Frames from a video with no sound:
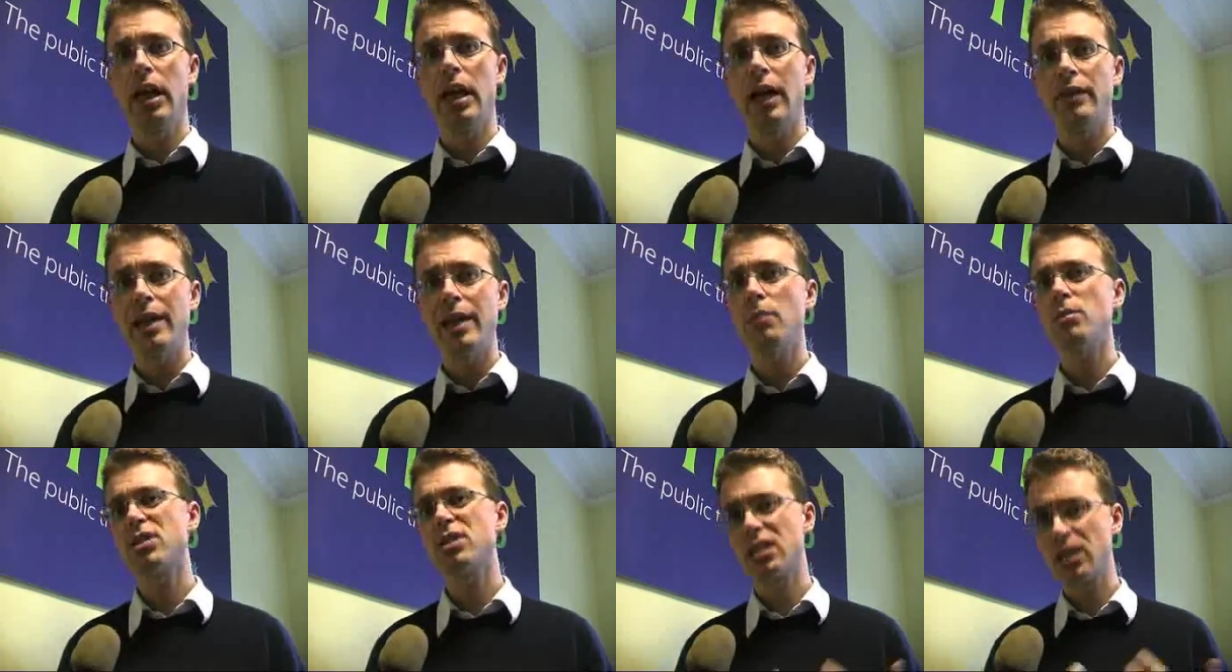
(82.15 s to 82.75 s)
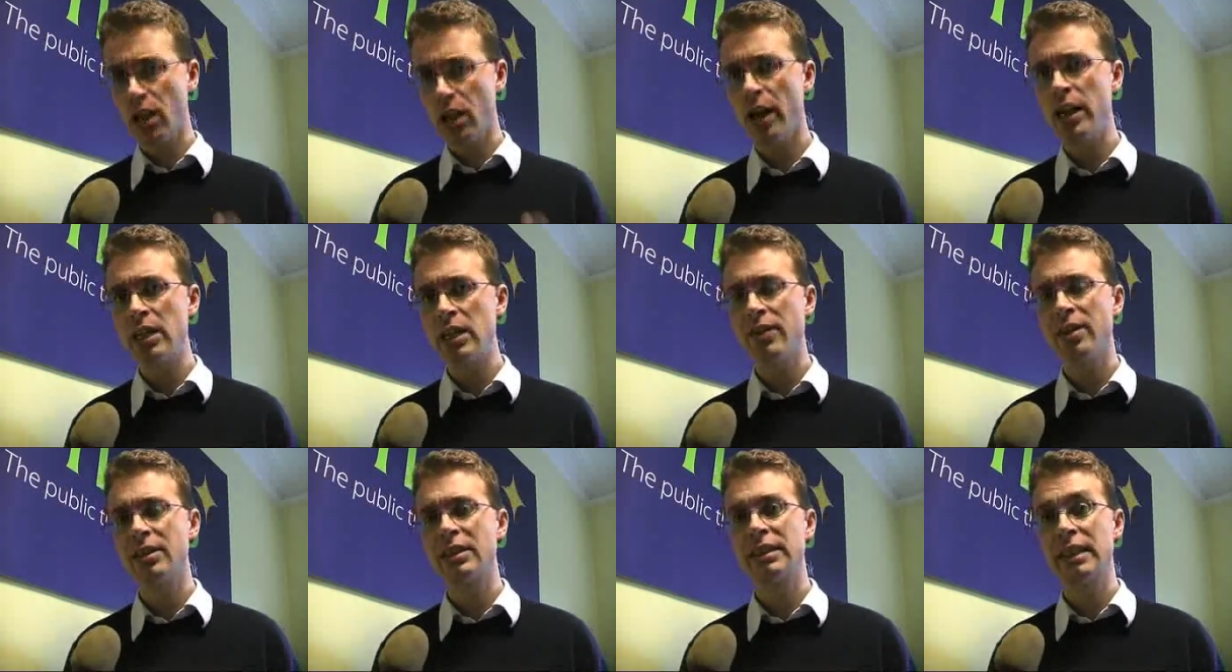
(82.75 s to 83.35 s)
And that was the kind
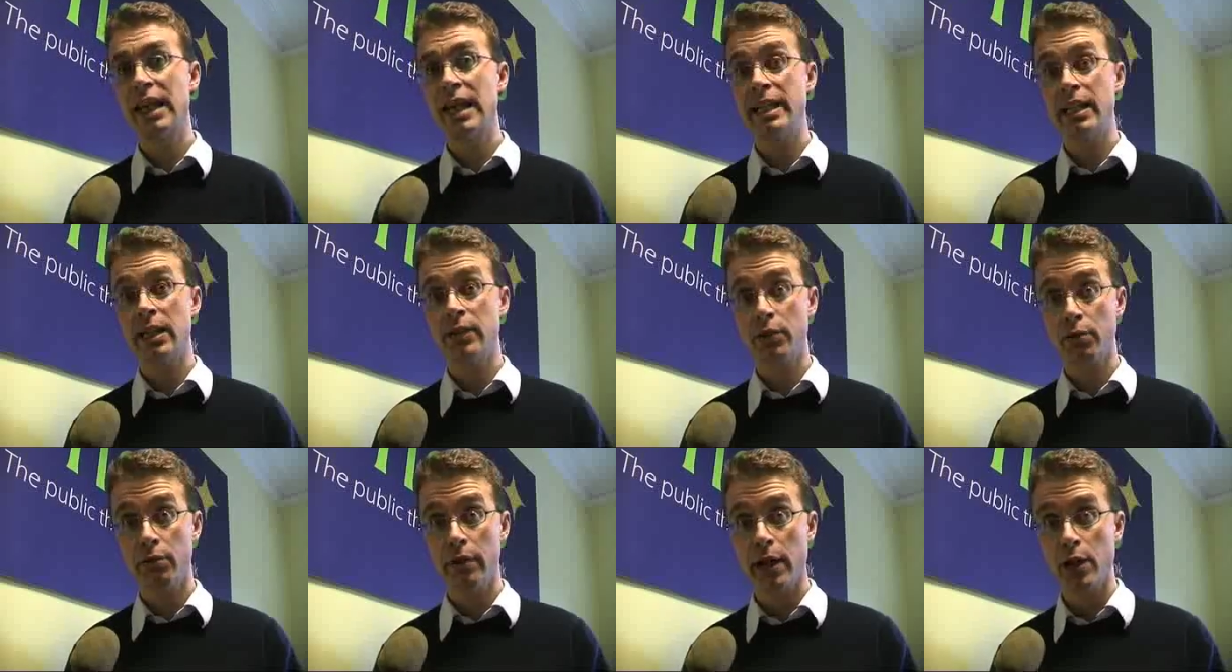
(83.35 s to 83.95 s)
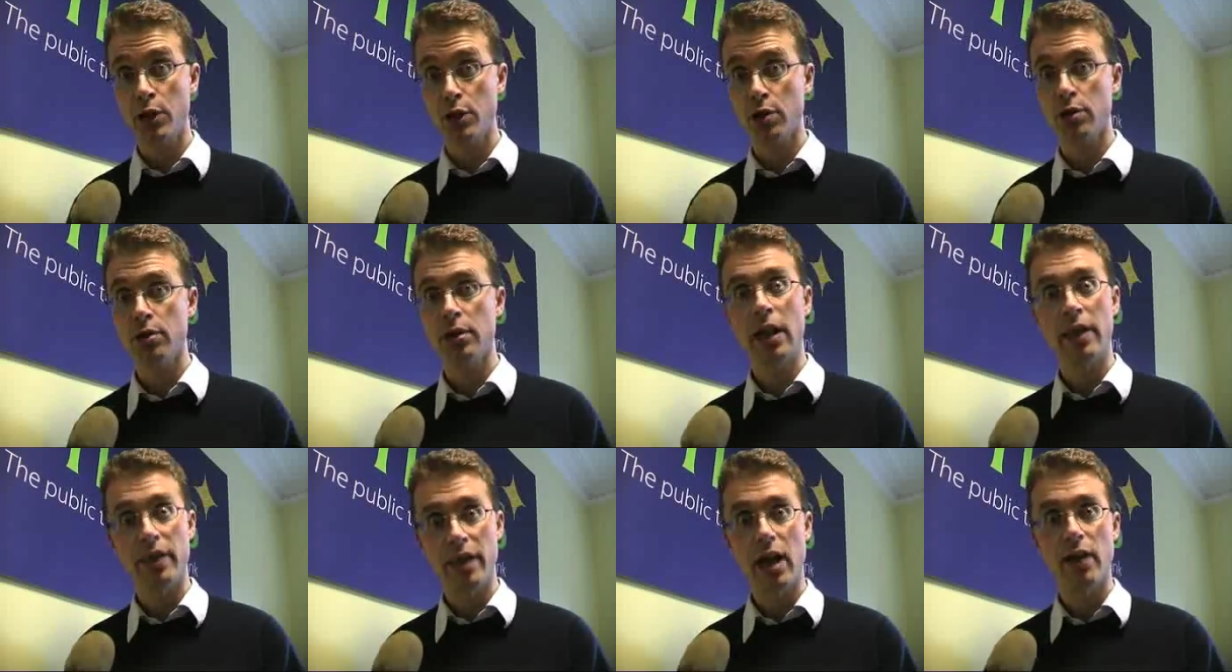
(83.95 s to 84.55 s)
of understanding of creation
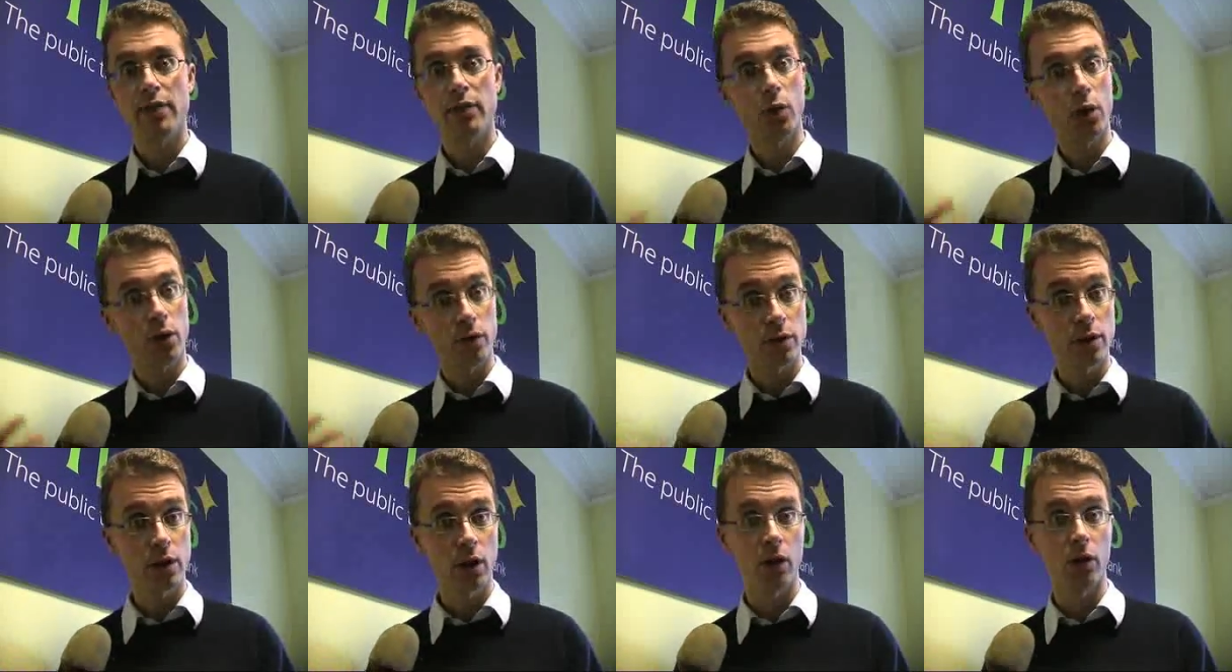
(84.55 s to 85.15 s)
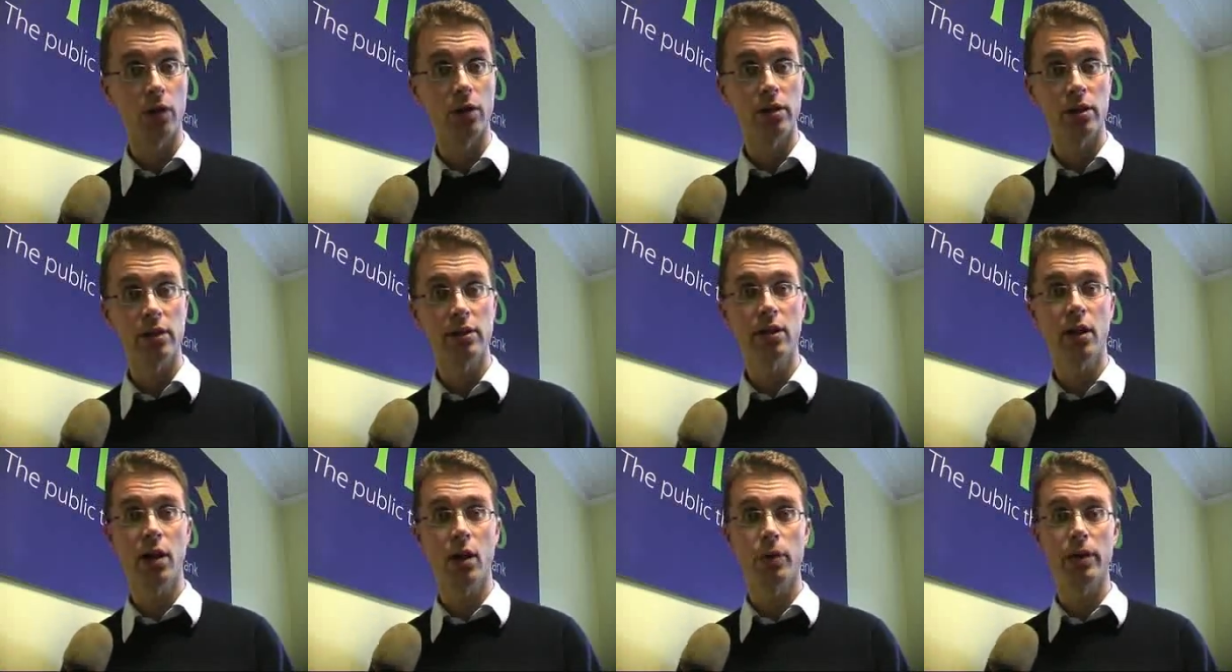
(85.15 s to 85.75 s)
and therefore of God that
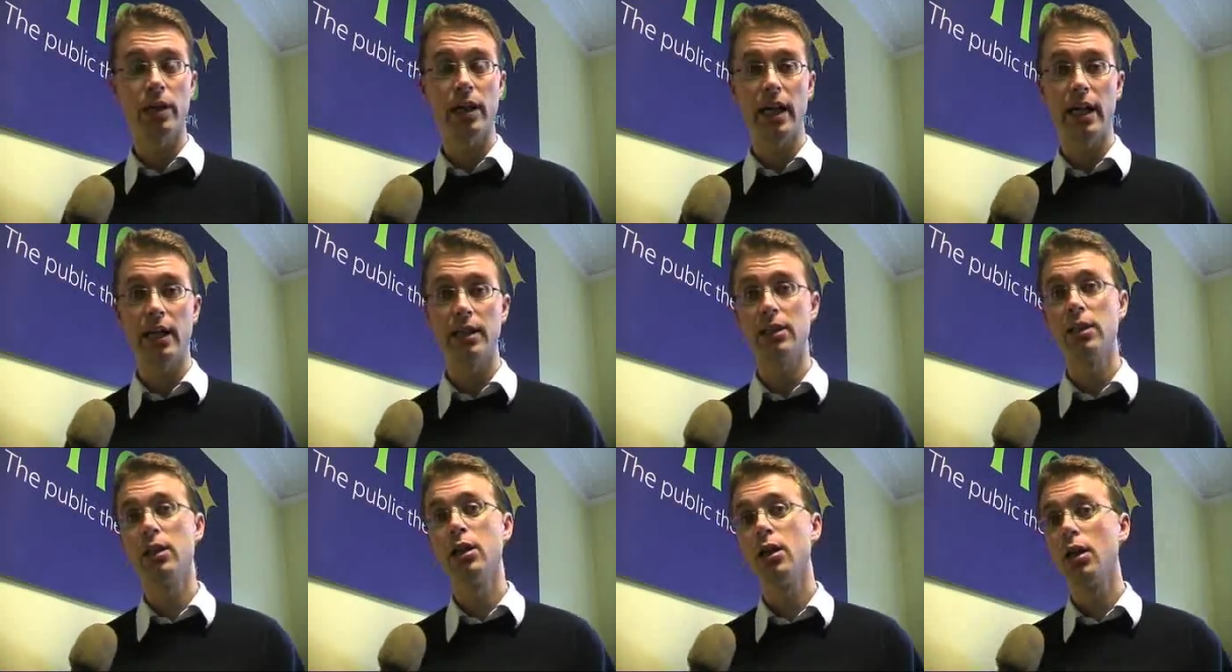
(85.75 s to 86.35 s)
Darwin had.